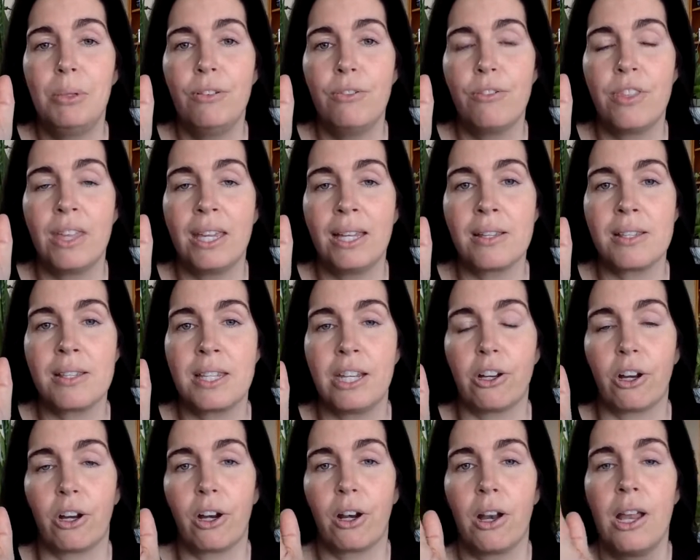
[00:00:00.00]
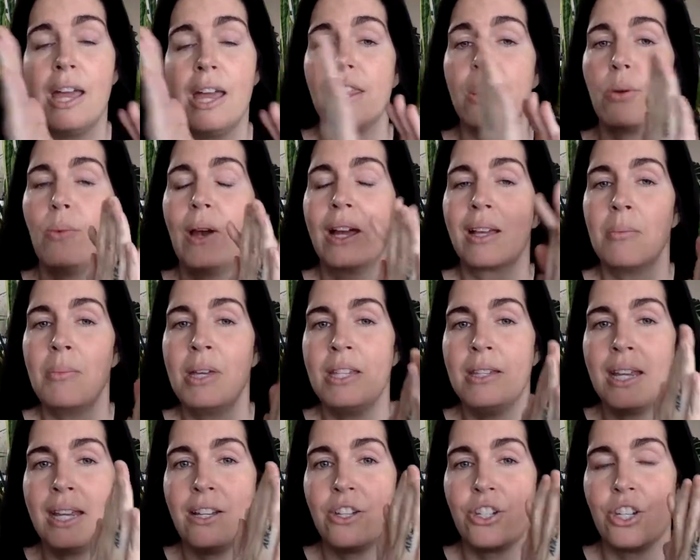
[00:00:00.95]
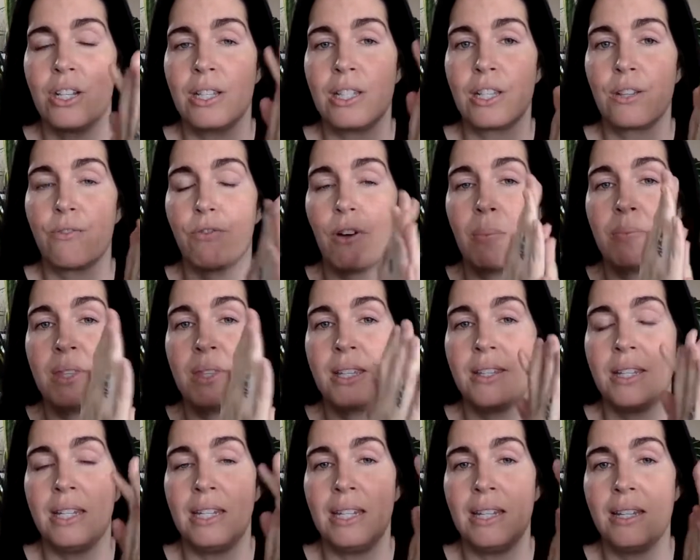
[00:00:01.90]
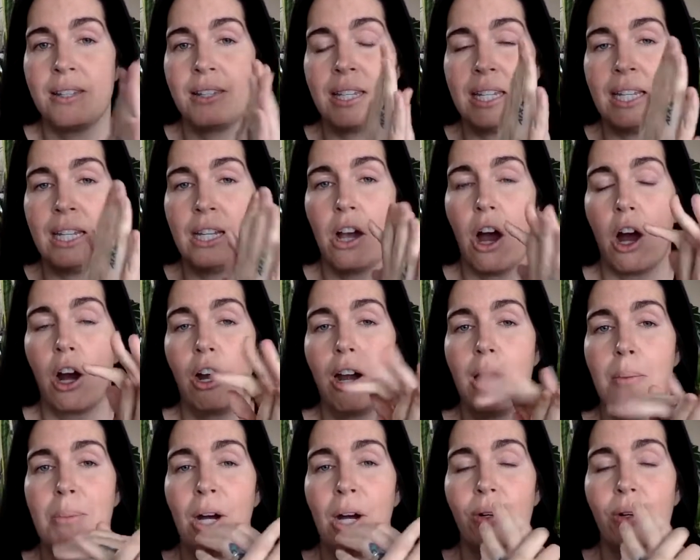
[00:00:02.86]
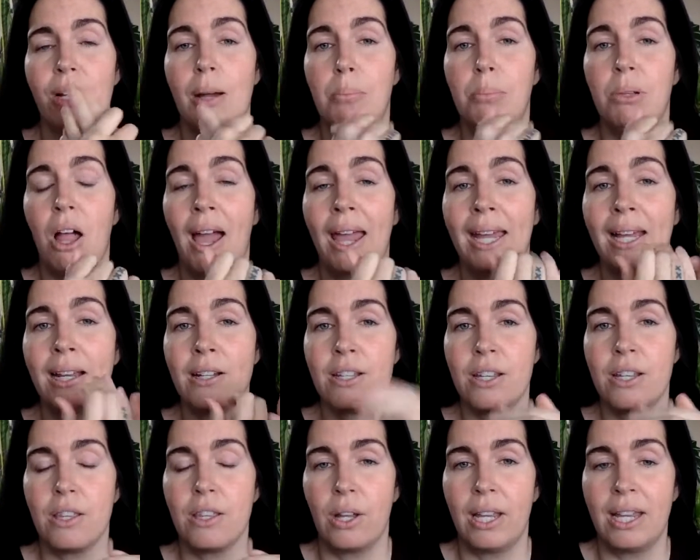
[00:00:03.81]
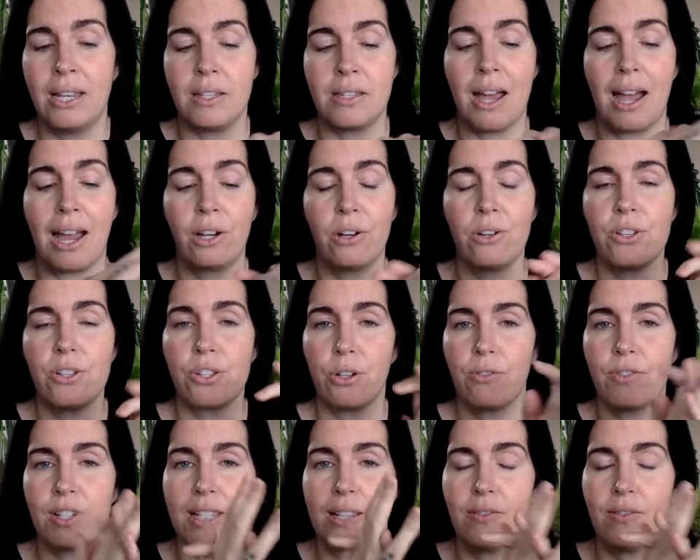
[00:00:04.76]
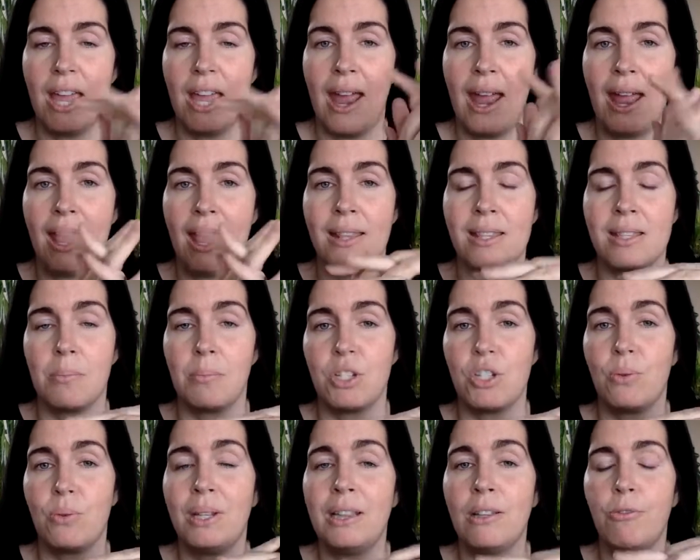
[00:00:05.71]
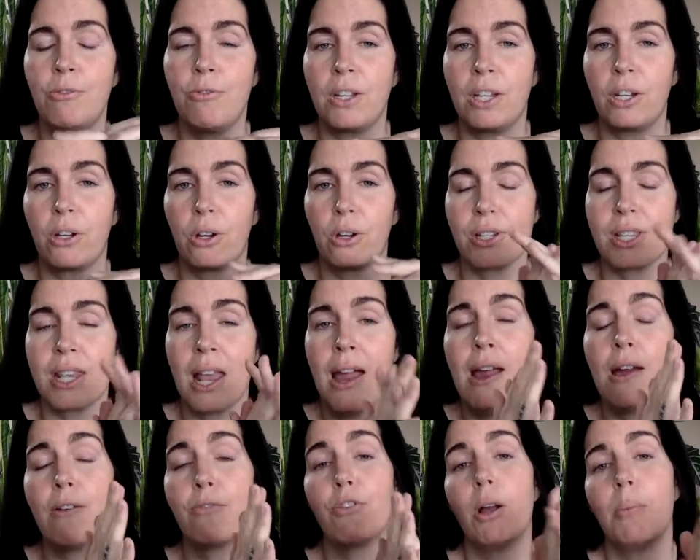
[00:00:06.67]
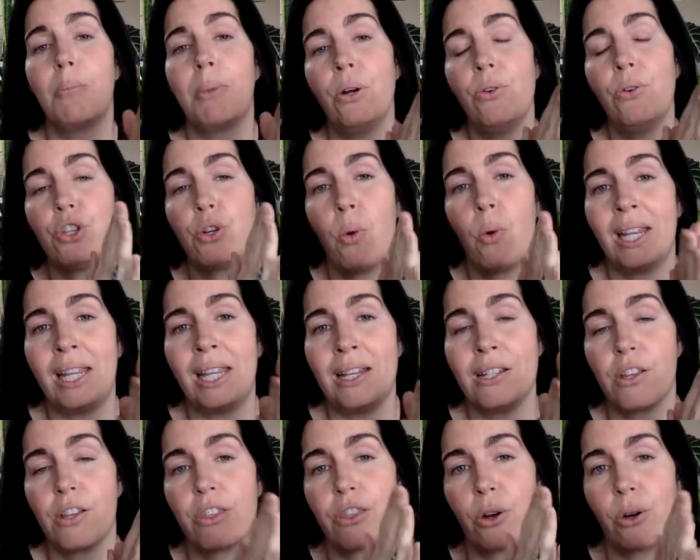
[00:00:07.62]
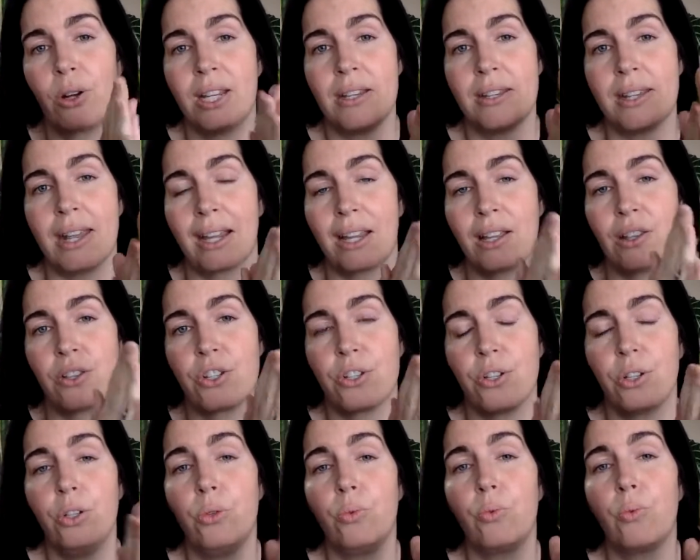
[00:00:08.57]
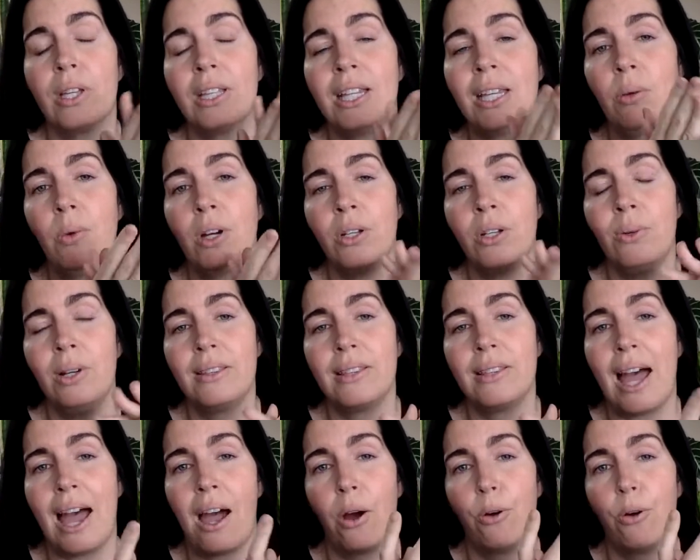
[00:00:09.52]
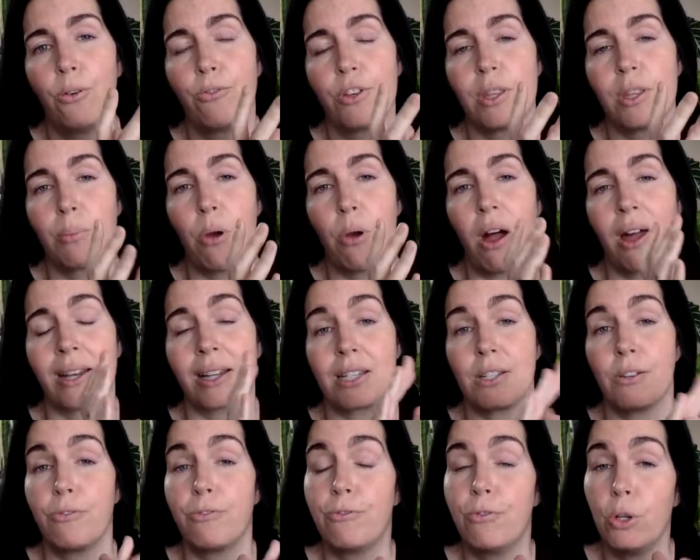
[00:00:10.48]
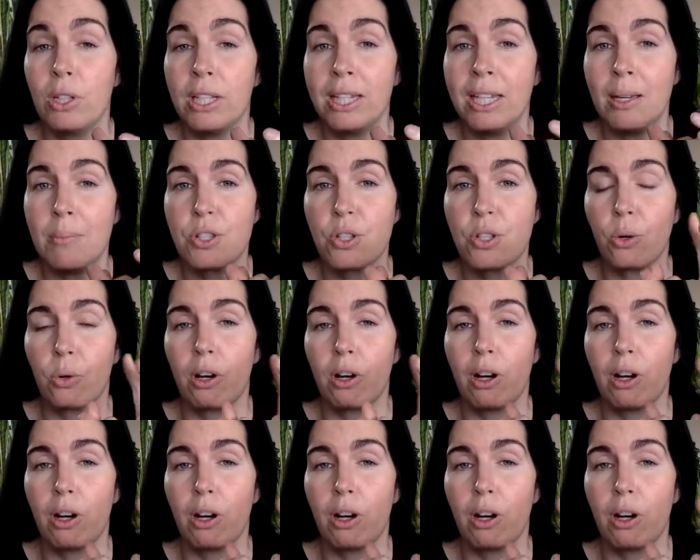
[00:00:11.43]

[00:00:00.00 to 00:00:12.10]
of things here. The recommendations from the CDC are about applying to the entire surface of the hands and between the fingers for about 20 to 30 seconds. So you really want to allow for the product to fully absorb